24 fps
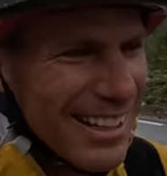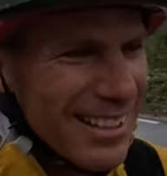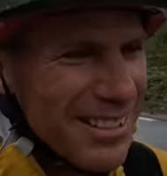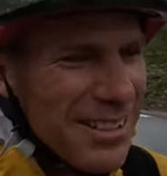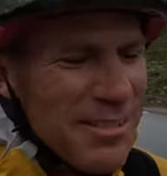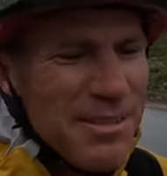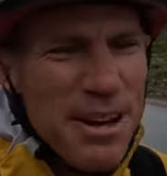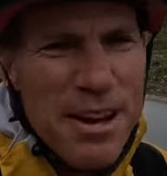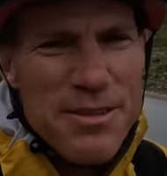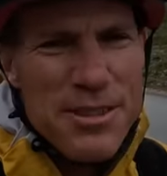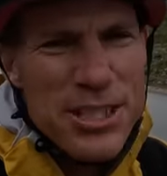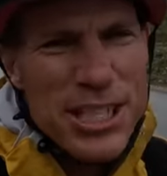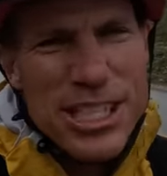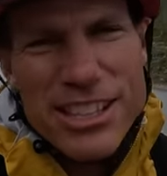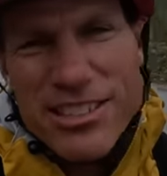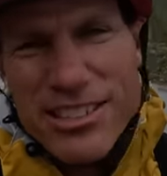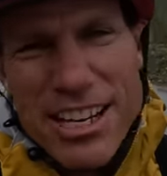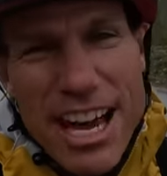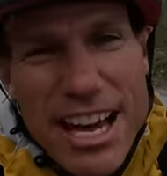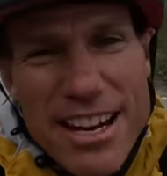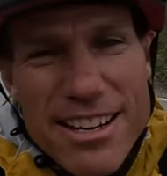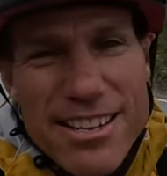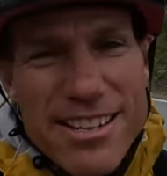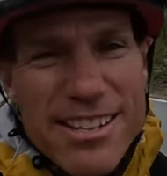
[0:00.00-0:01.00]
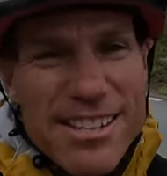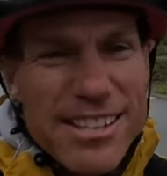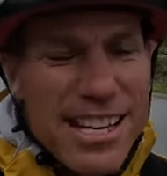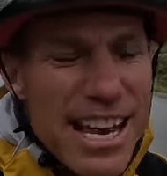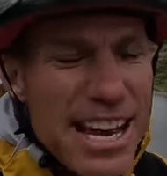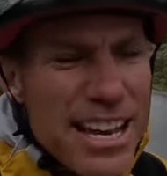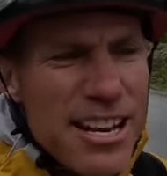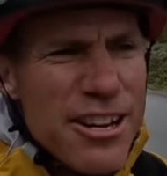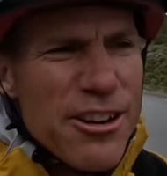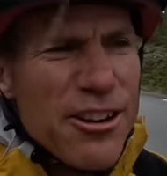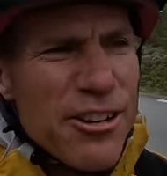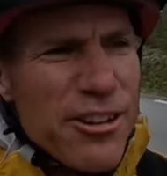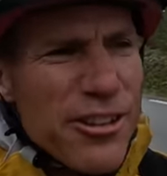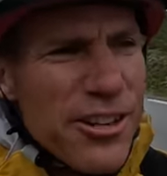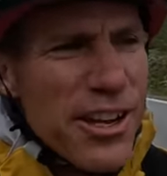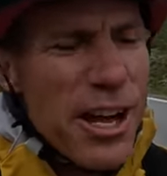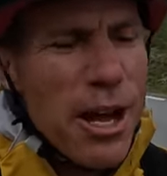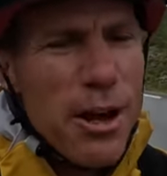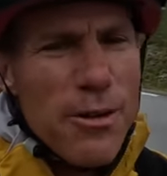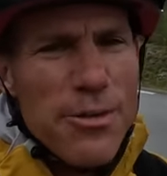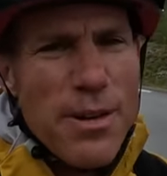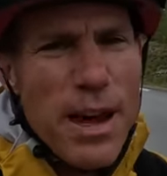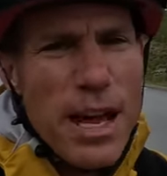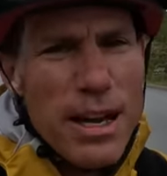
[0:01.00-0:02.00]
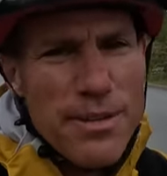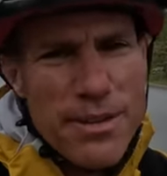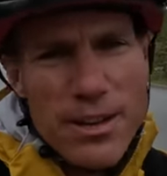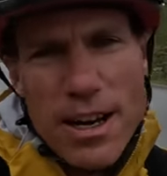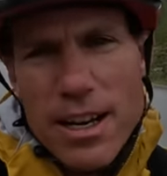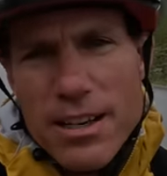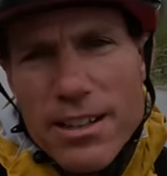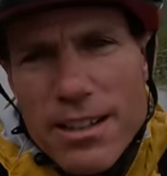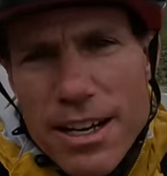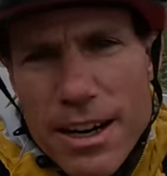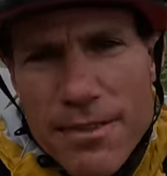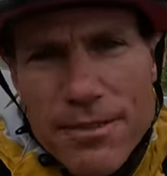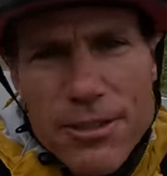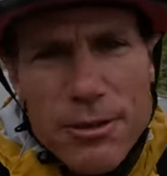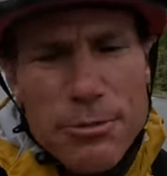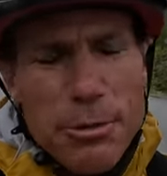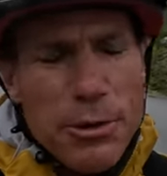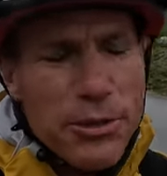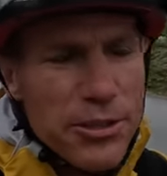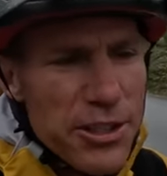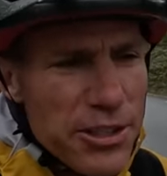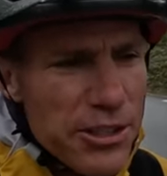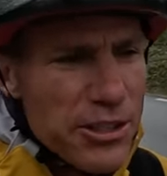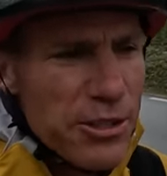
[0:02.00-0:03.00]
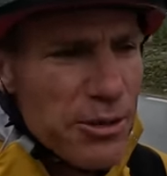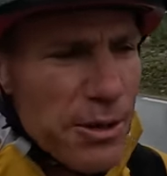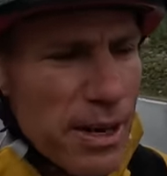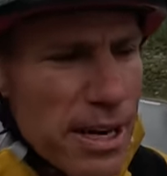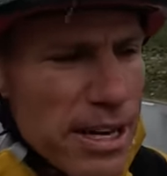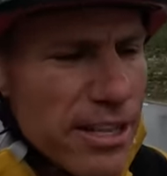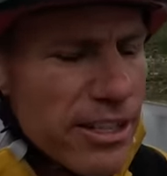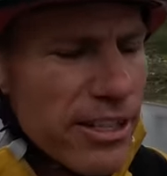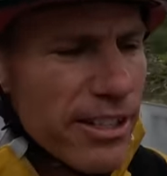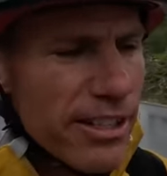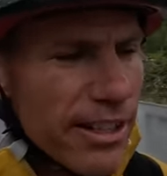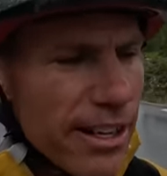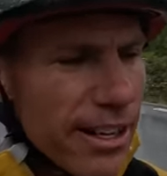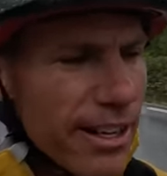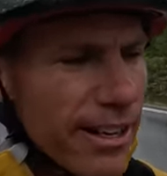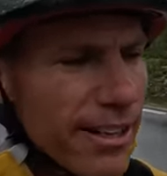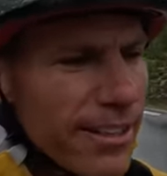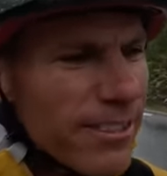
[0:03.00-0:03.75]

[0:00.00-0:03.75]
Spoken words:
Sometimes you just gotta sing yourself out of an uncomfortable situation.